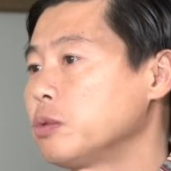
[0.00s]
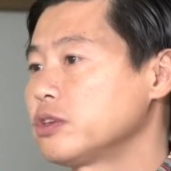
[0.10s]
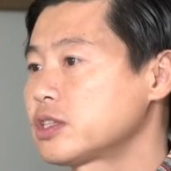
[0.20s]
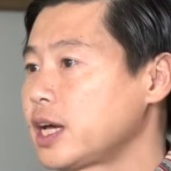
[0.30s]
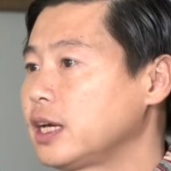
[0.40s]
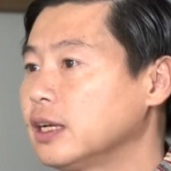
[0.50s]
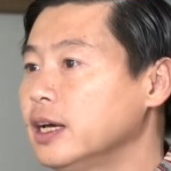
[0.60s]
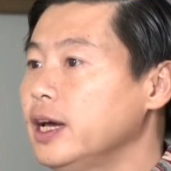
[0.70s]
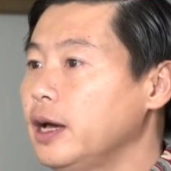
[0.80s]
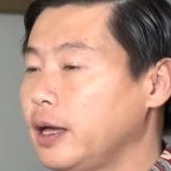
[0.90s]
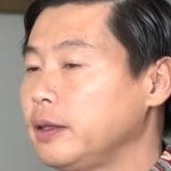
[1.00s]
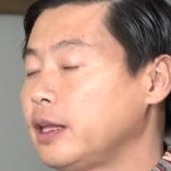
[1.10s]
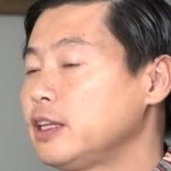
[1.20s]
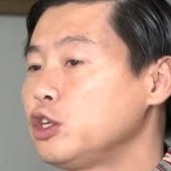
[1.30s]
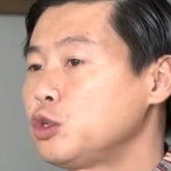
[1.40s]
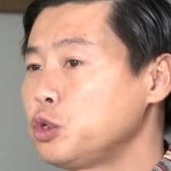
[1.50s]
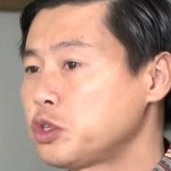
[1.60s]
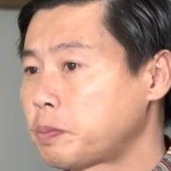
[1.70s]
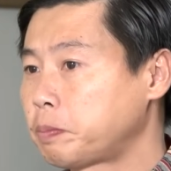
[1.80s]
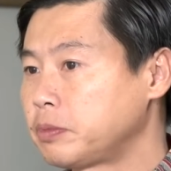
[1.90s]
was saying, and they
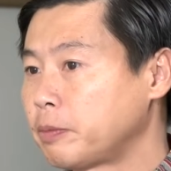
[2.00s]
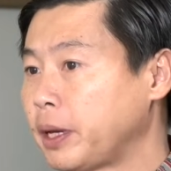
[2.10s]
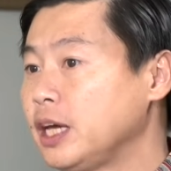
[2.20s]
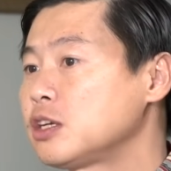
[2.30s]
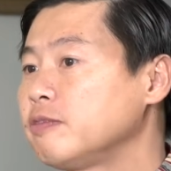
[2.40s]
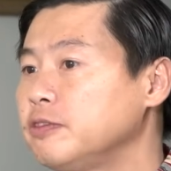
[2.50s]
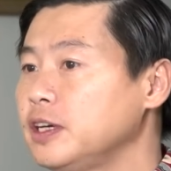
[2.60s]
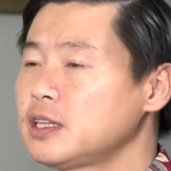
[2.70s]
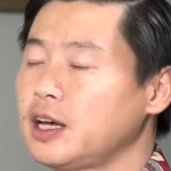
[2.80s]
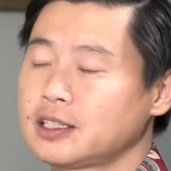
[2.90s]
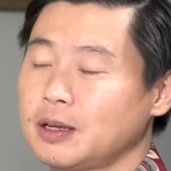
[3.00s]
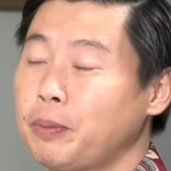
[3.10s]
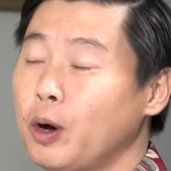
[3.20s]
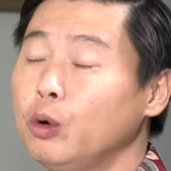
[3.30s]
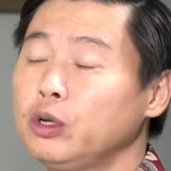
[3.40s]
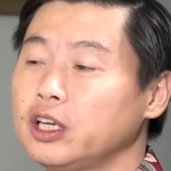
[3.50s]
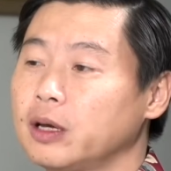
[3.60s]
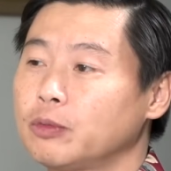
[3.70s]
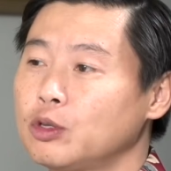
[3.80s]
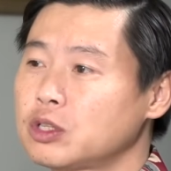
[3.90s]
use the Beijing visit as a
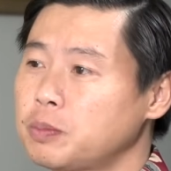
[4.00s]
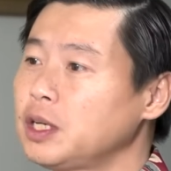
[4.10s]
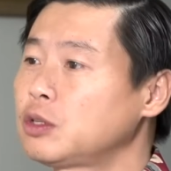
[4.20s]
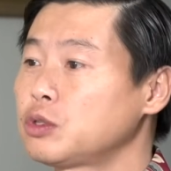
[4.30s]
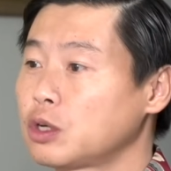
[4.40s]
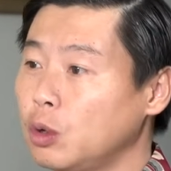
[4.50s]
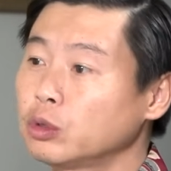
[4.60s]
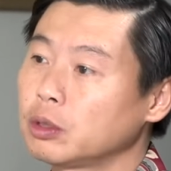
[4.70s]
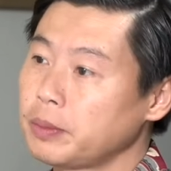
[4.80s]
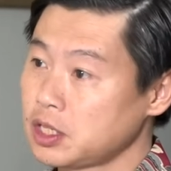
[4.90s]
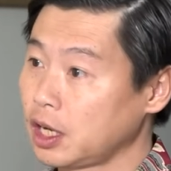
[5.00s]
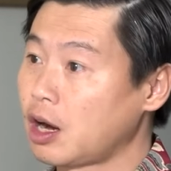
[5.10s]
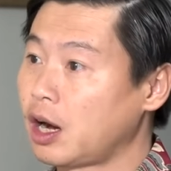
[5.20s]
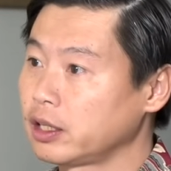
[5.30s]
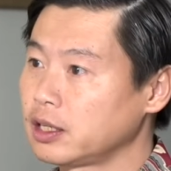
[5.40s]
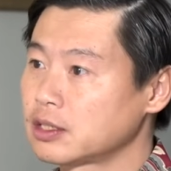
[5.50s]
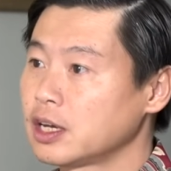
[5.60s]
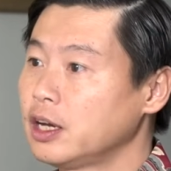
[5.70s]
podium to speak to their own domestic audience